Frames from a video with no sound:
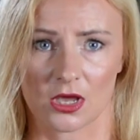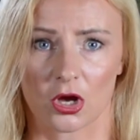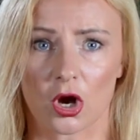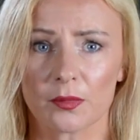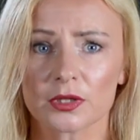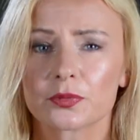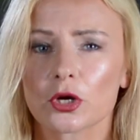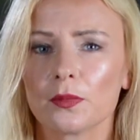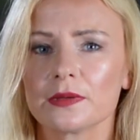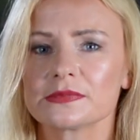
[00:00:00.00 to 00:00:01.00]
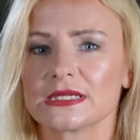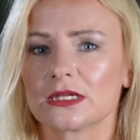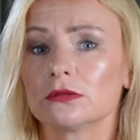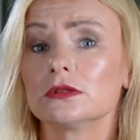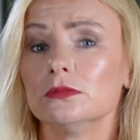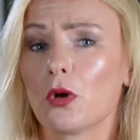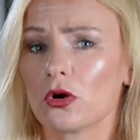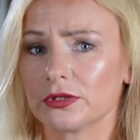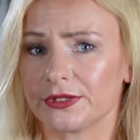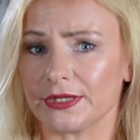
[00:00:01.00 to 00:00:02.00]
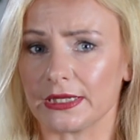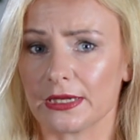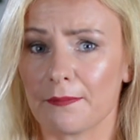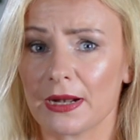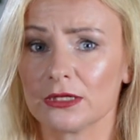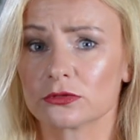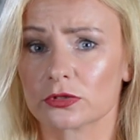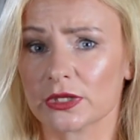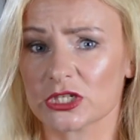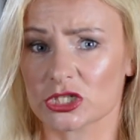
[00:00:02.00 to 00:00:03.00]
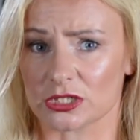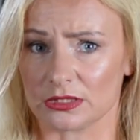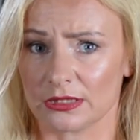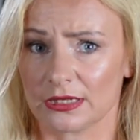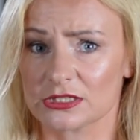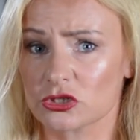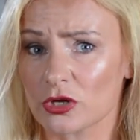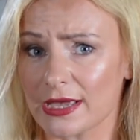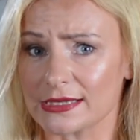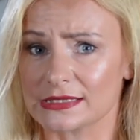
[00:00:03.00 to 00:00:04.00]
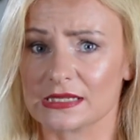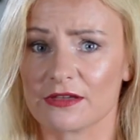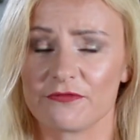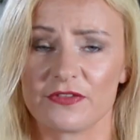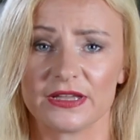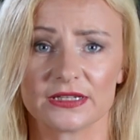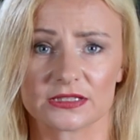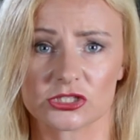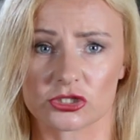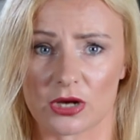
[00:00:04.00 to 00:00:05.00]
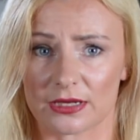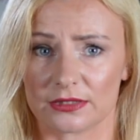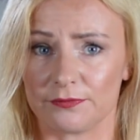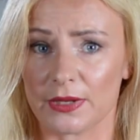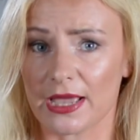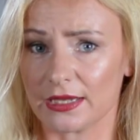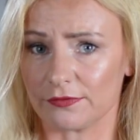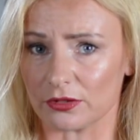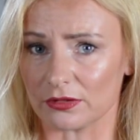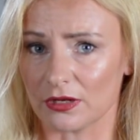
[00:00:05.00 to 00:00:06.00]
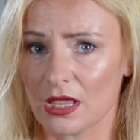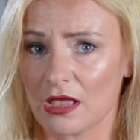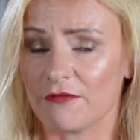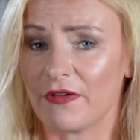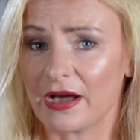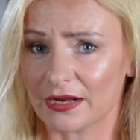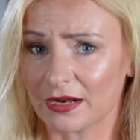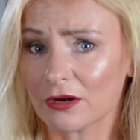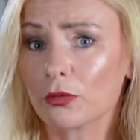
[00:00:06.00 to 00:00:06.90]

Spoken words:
Common problems include molting, malnutrition, stress, feather destructive behavior, viral